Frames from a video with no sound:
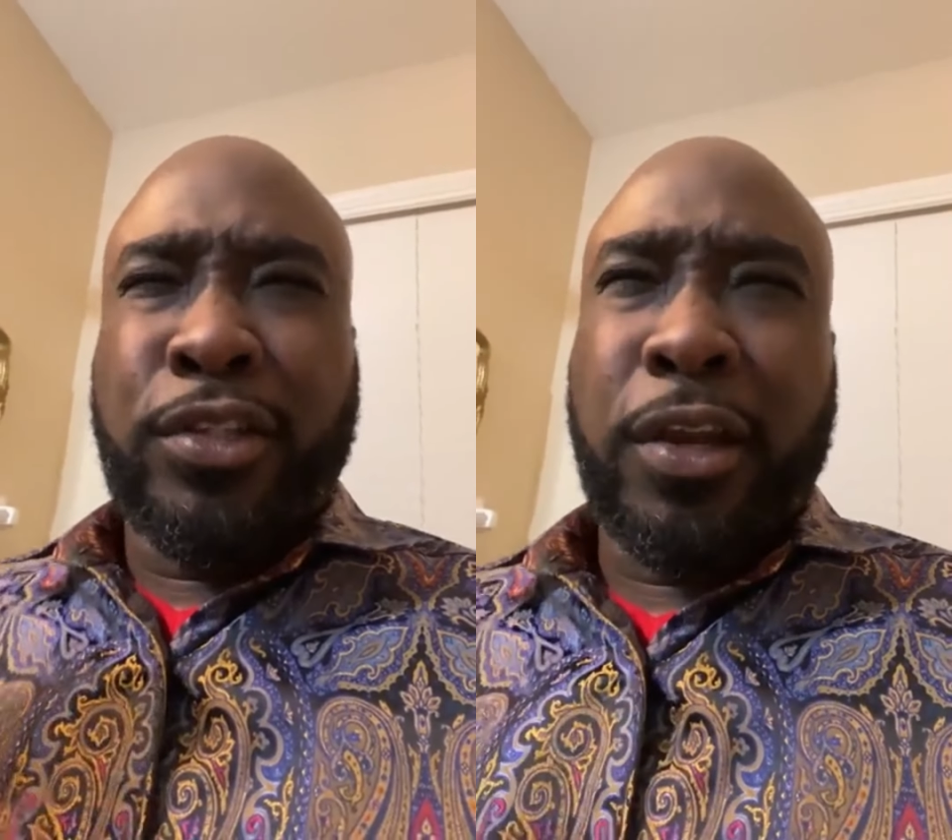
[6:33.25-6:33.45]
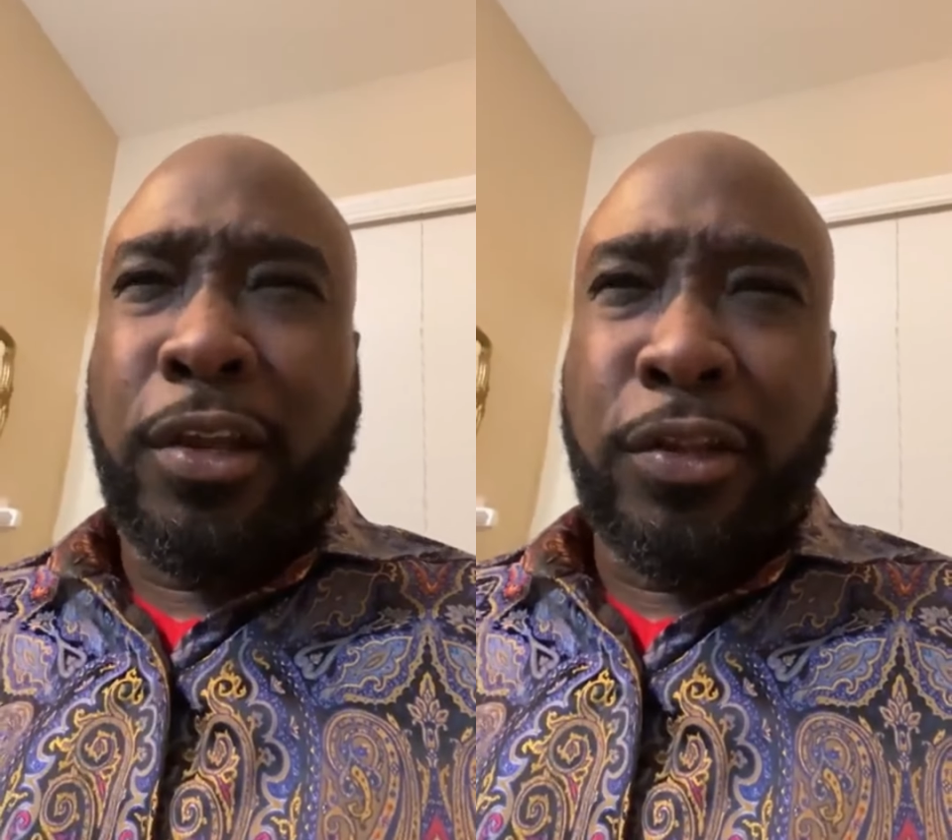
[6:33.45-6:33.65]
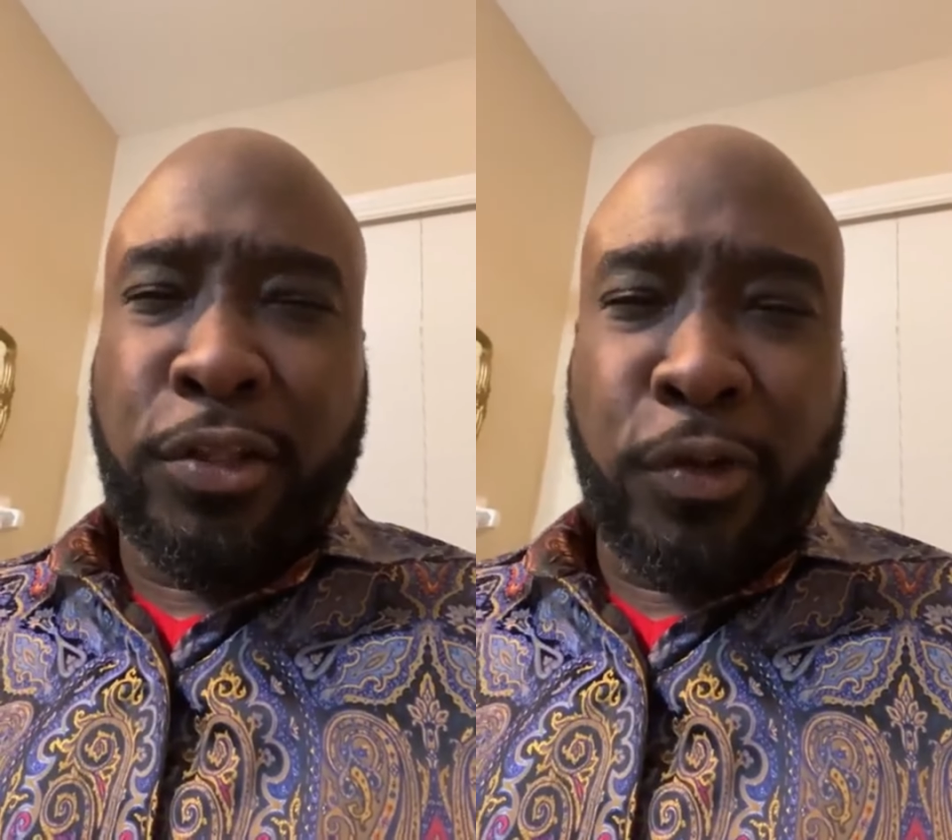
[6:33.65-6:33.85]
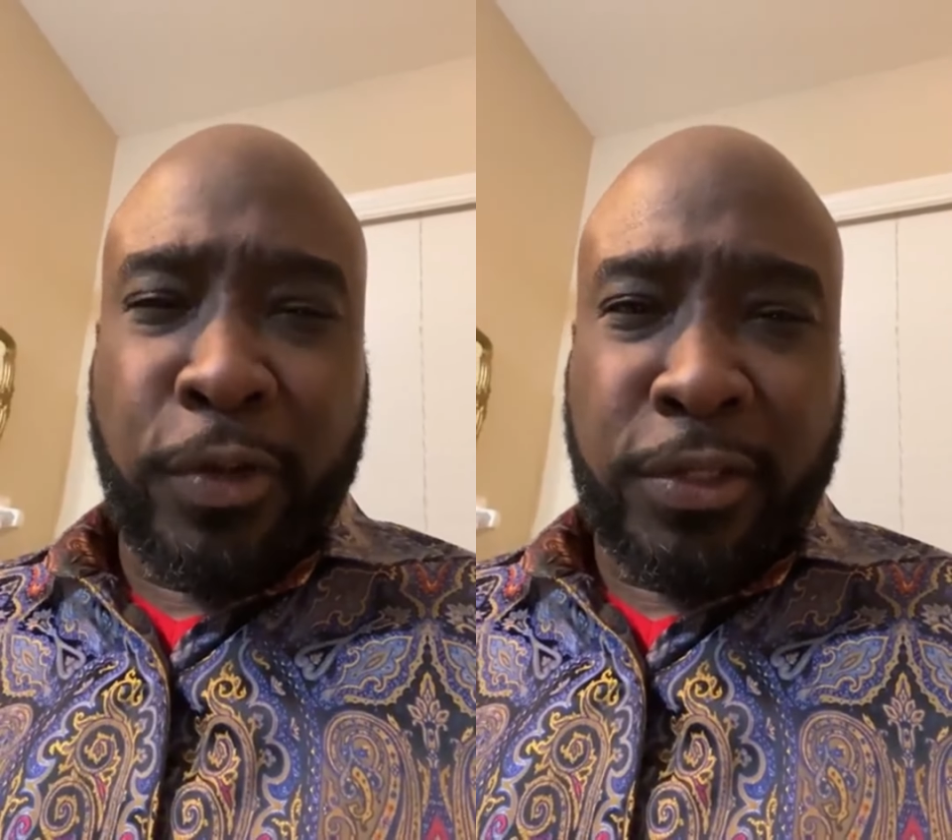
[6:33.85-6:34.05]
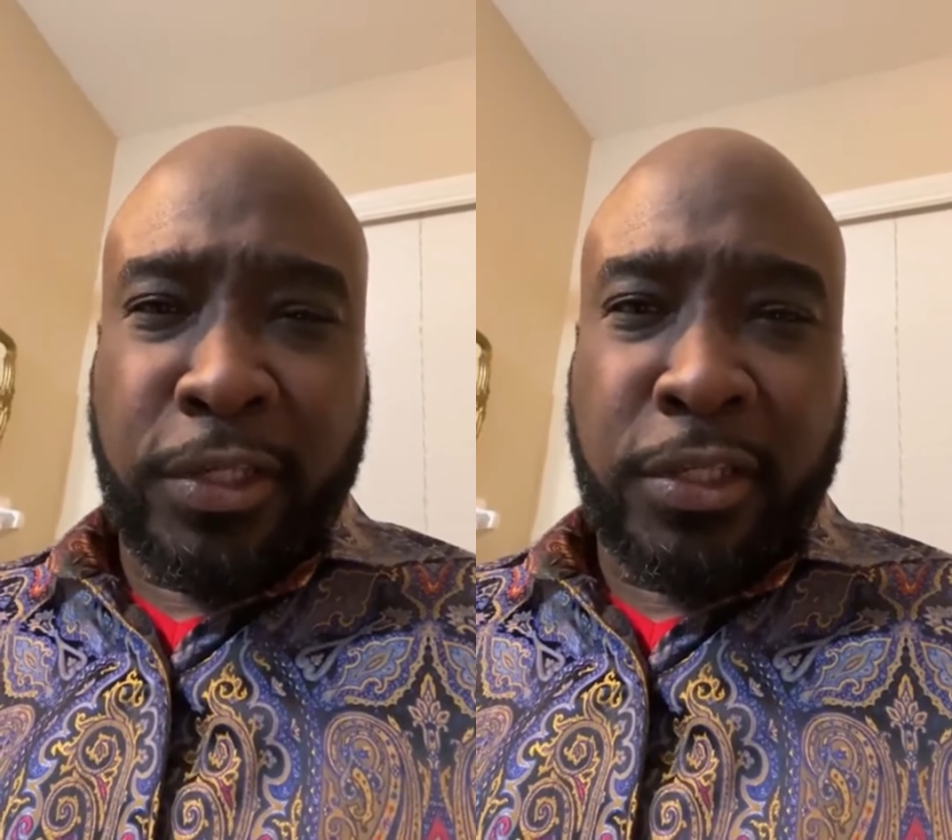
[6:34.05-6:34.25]

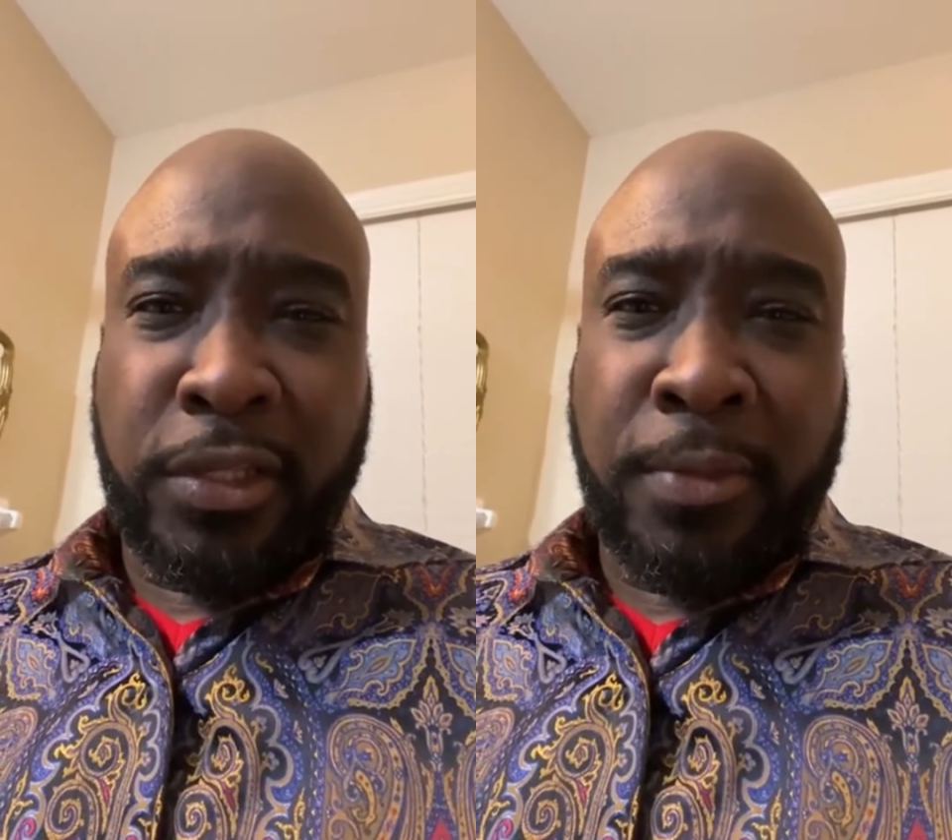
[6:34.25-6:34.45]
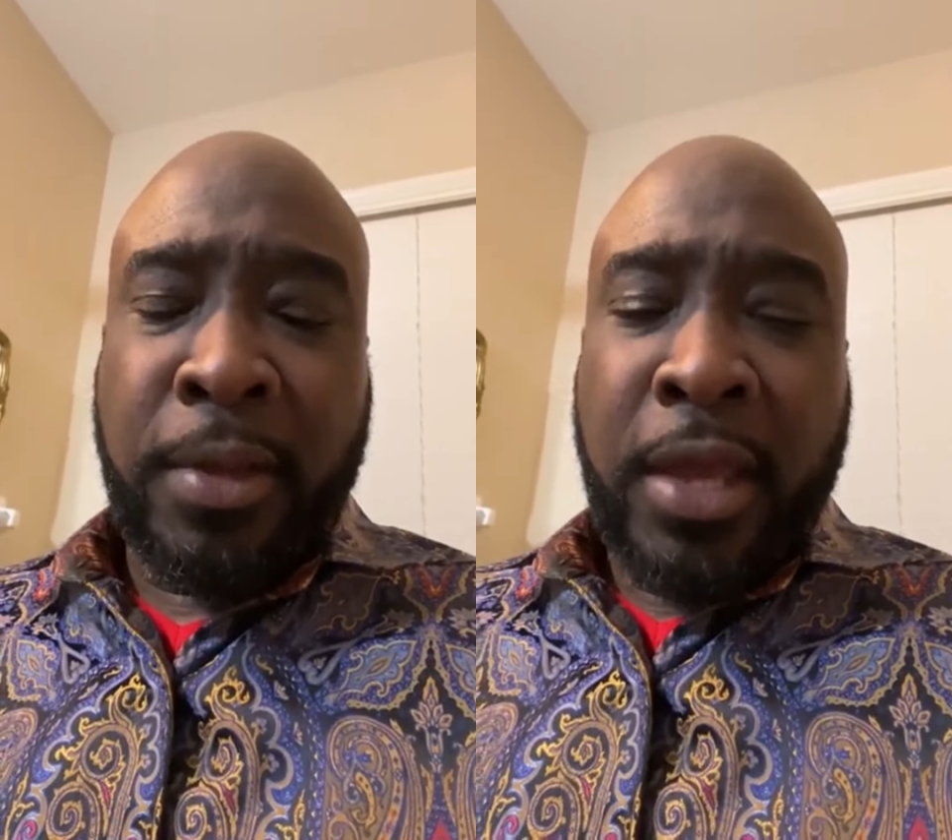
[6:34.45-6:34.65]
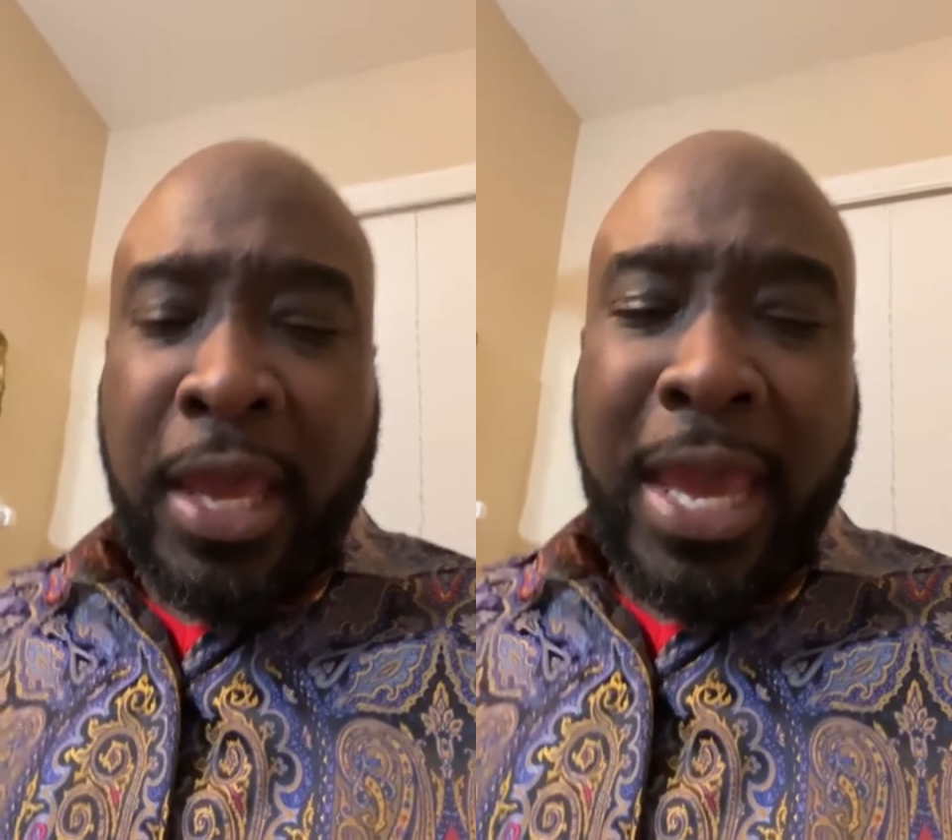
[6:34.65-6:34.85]
circulatory system,